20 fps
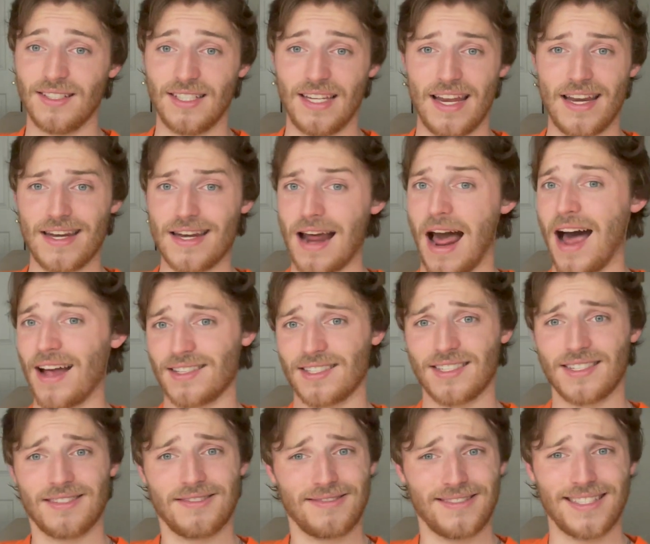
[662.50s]
in
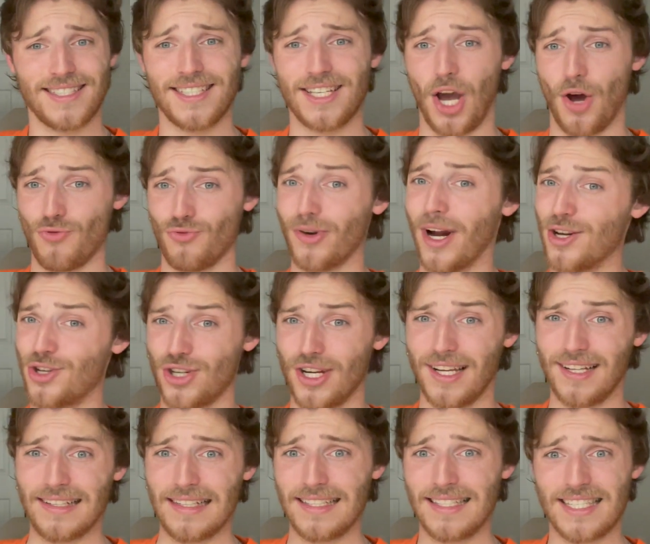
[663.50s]
knots, gut
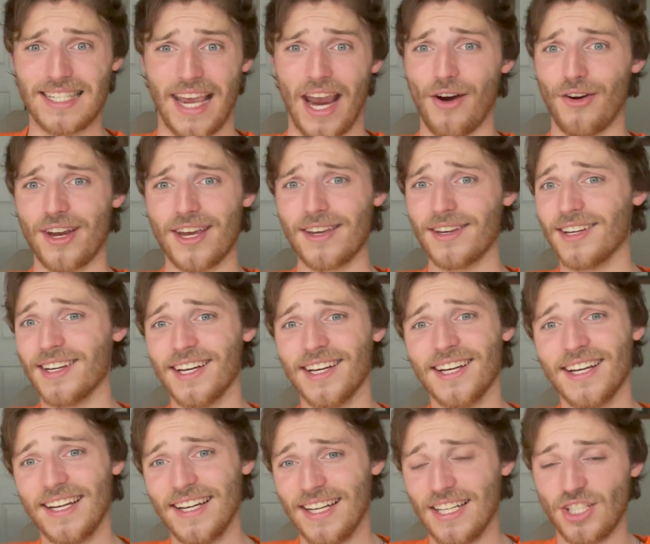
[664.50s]
wrenching, scary,
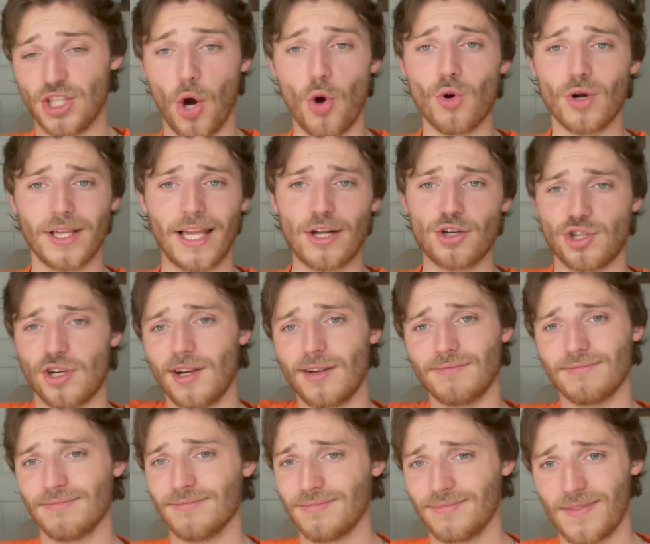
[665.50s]
toe
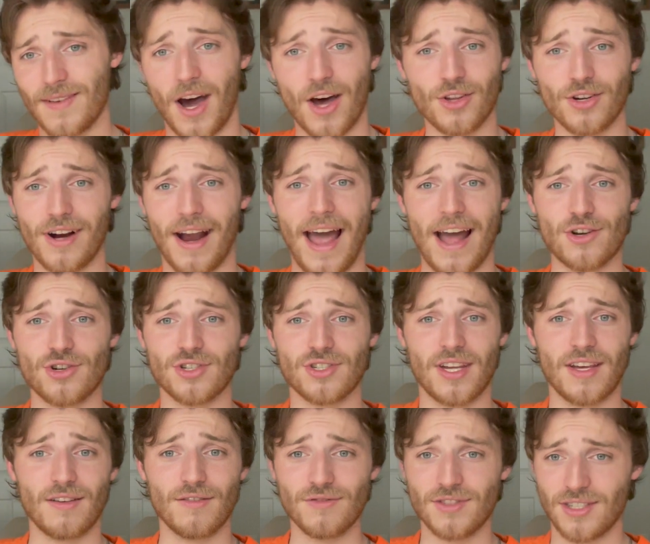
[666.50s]
clenching, other
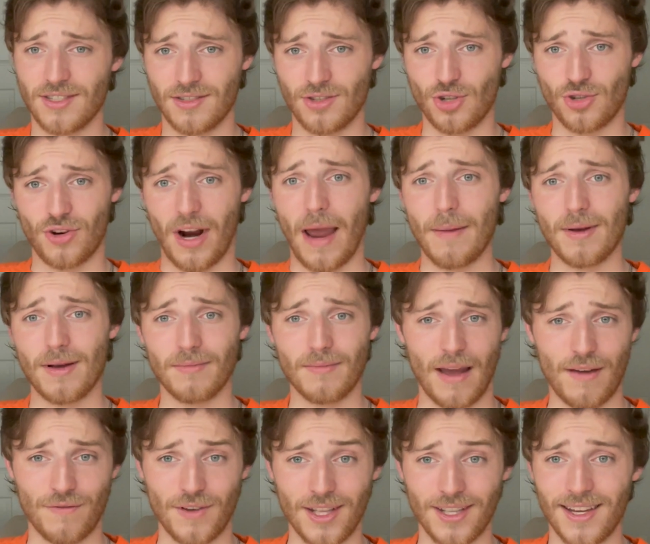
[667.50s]
adjectives describing
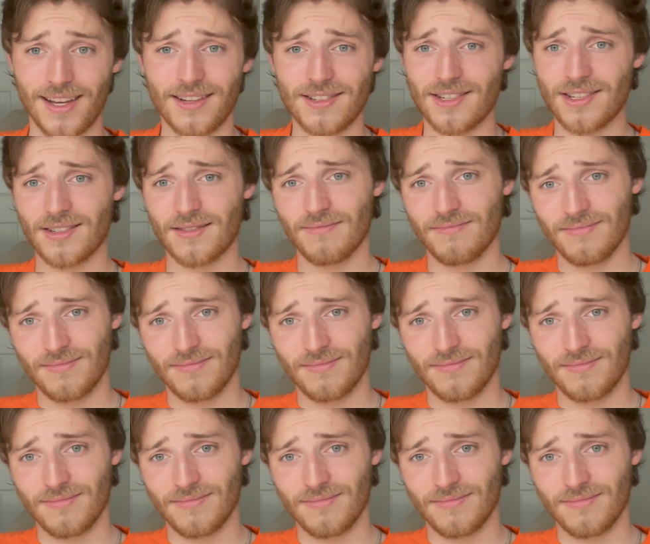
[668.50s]
my feelings.